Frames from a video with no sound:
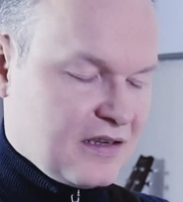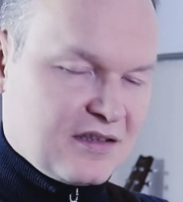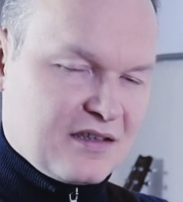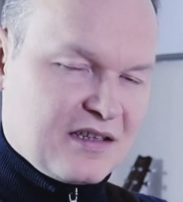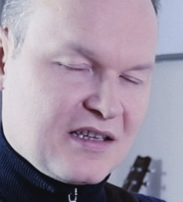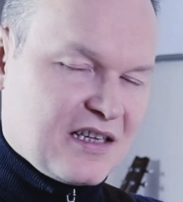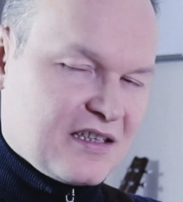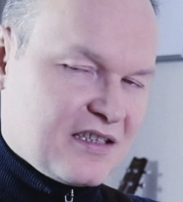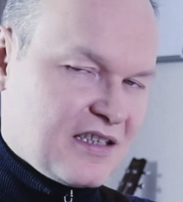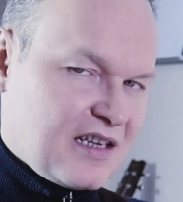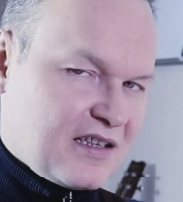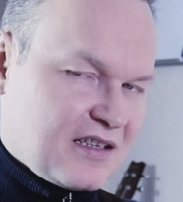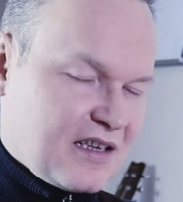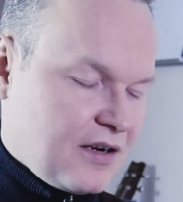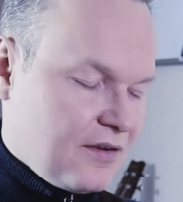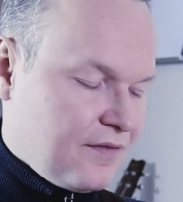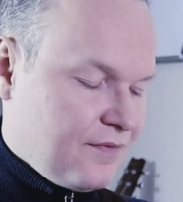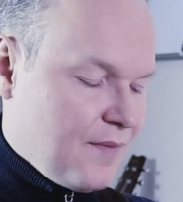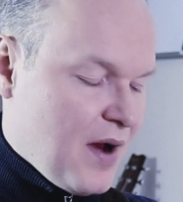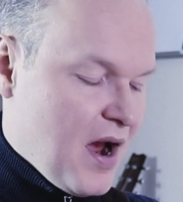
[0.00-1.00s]
That's that
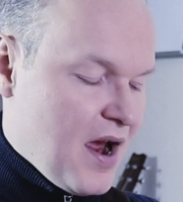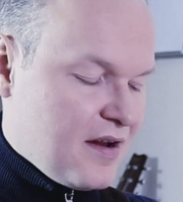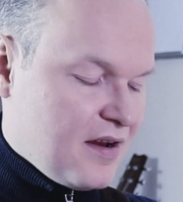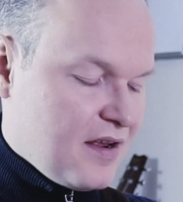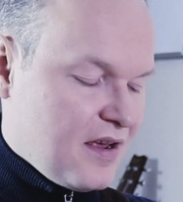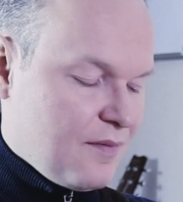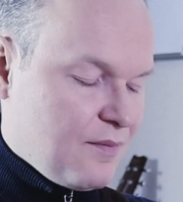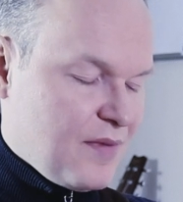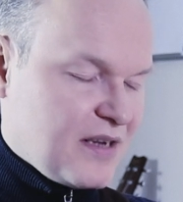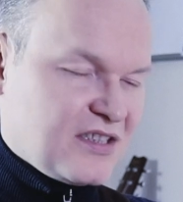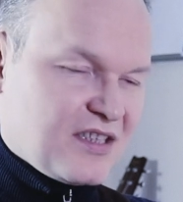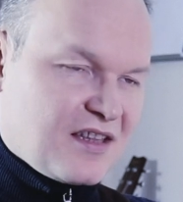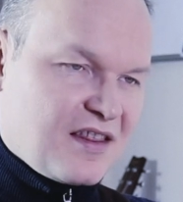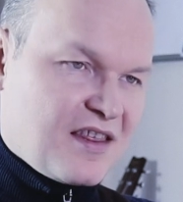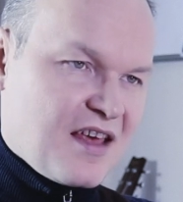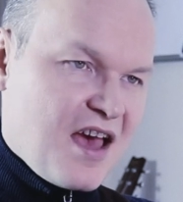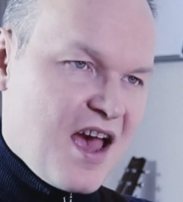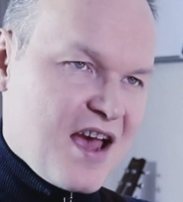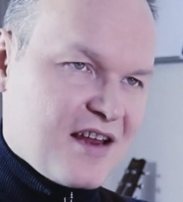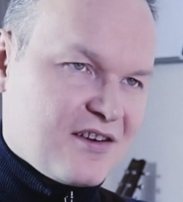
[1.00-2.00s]
kind of minor major
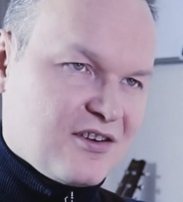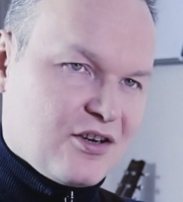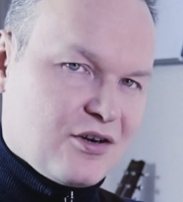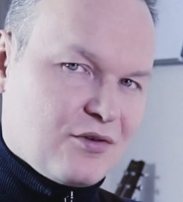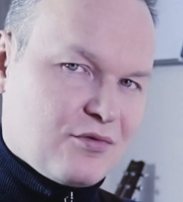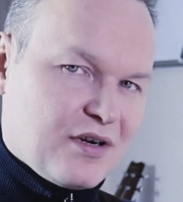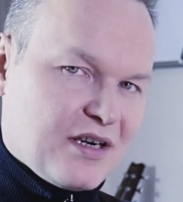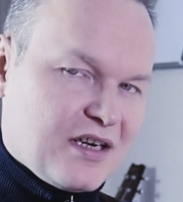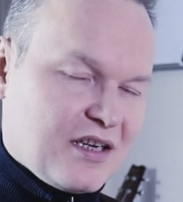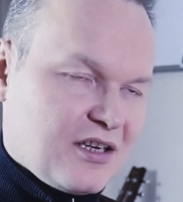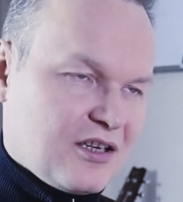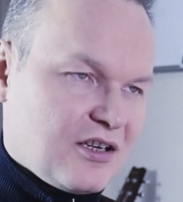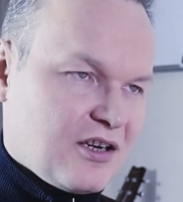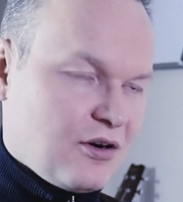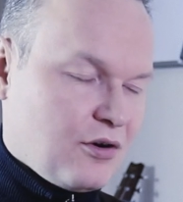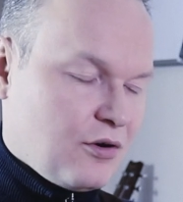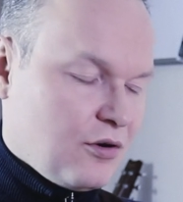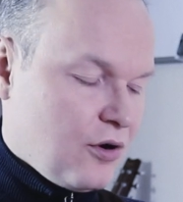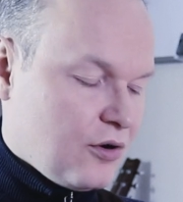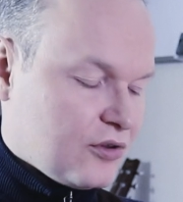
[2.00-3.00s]
third, you know, really, you
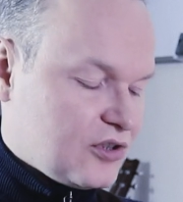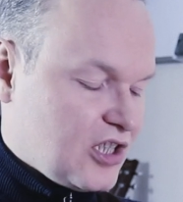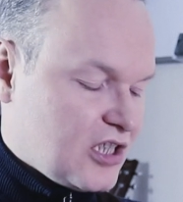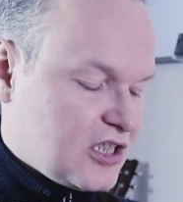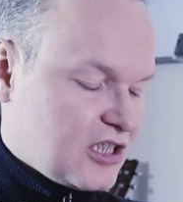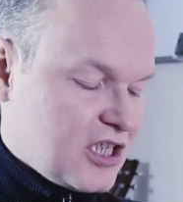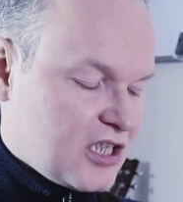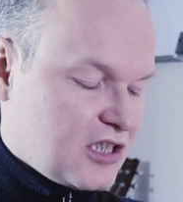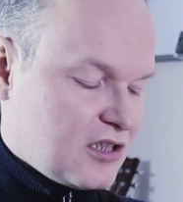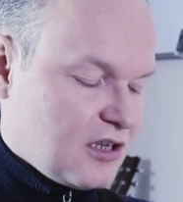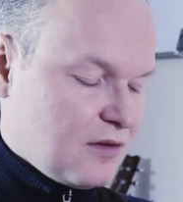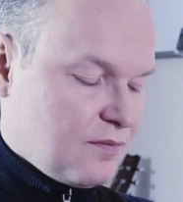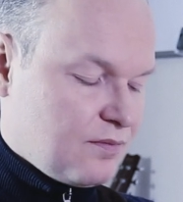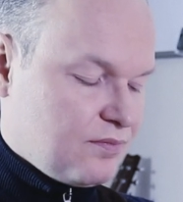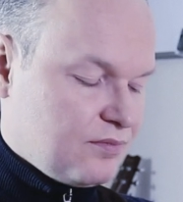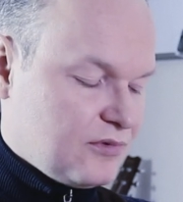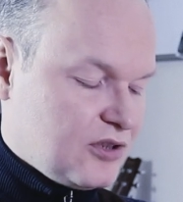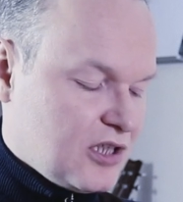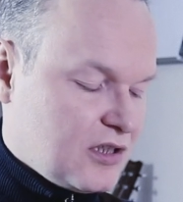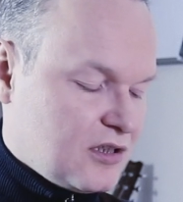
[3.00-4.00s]
know, or just
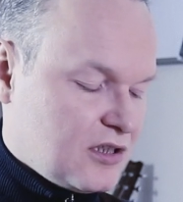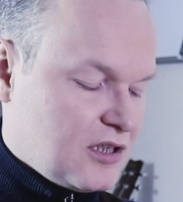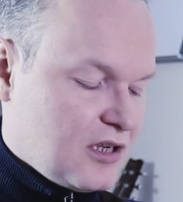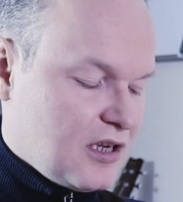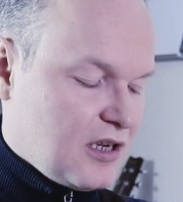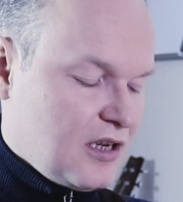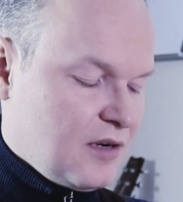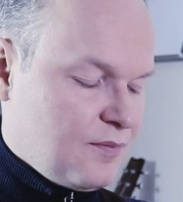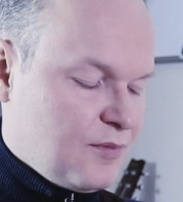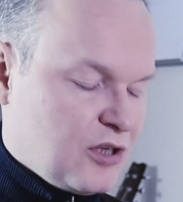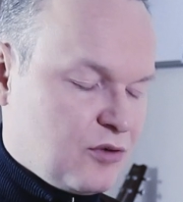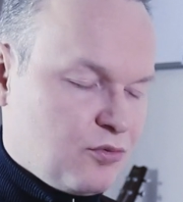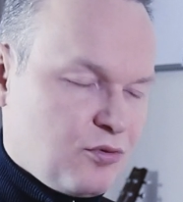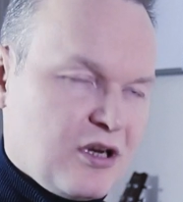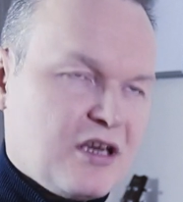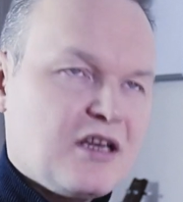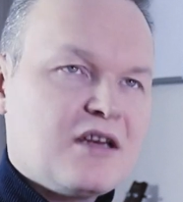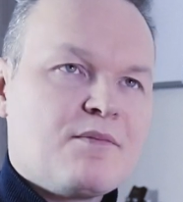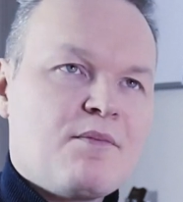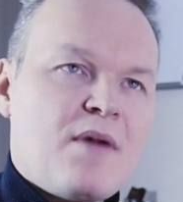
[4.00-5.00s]
in
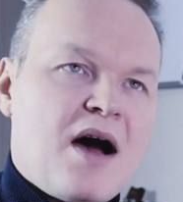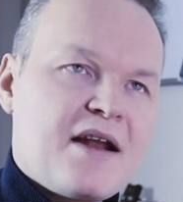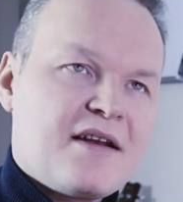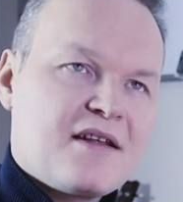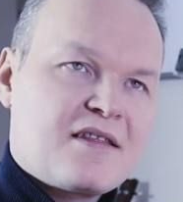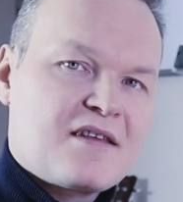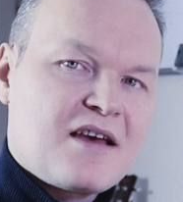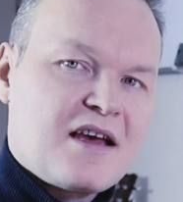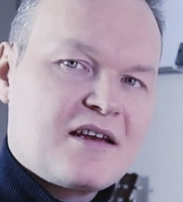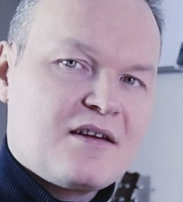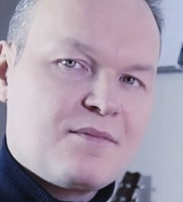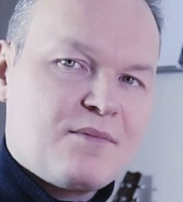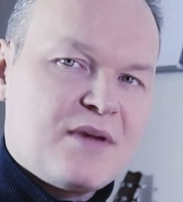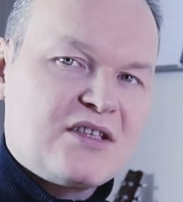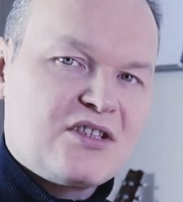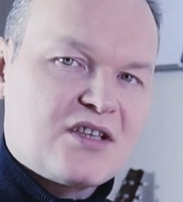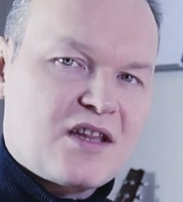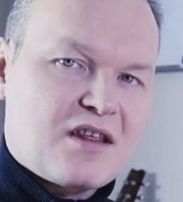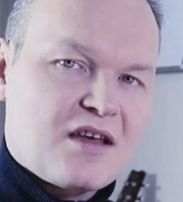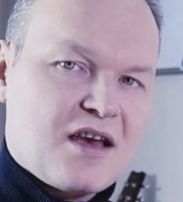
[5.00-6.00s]
between minor third and
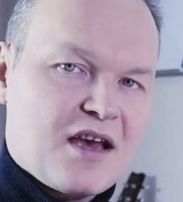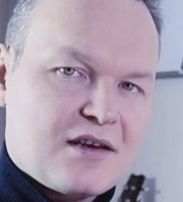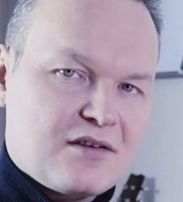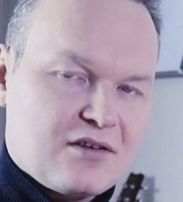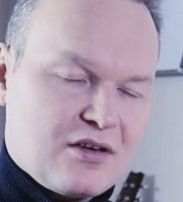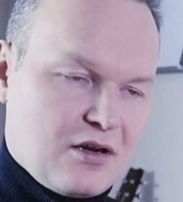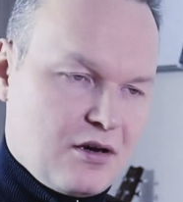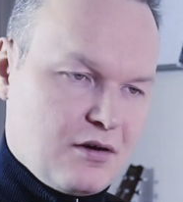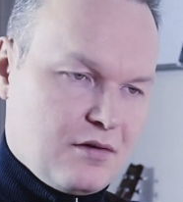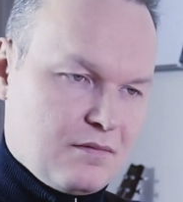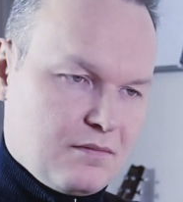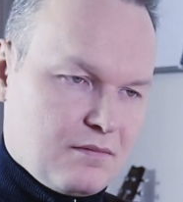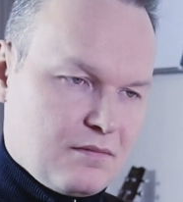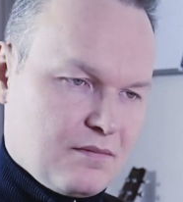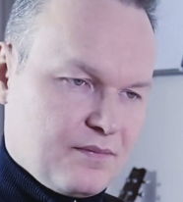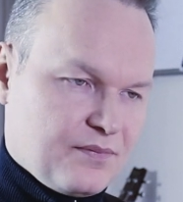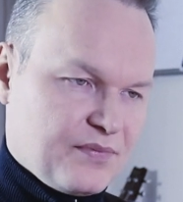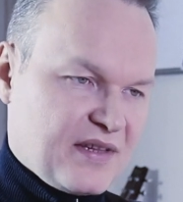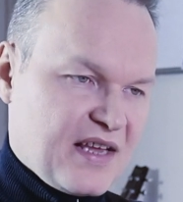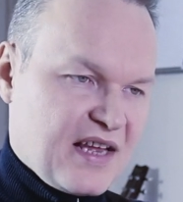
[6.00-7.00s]
major third, you know,
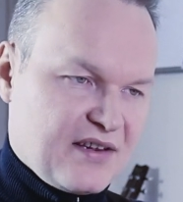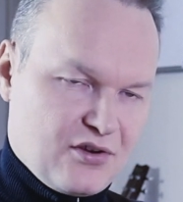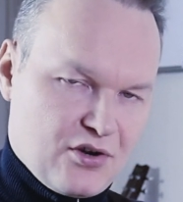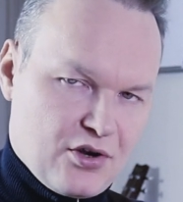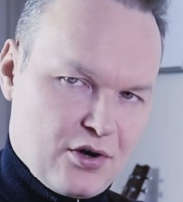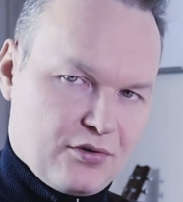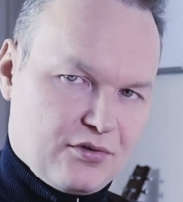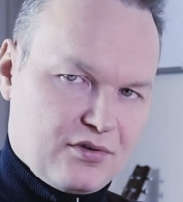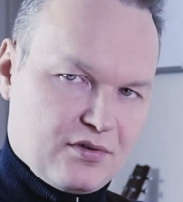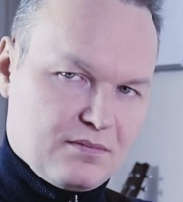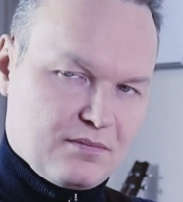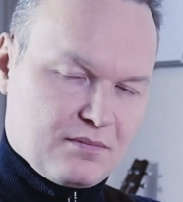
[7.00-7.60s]
that note.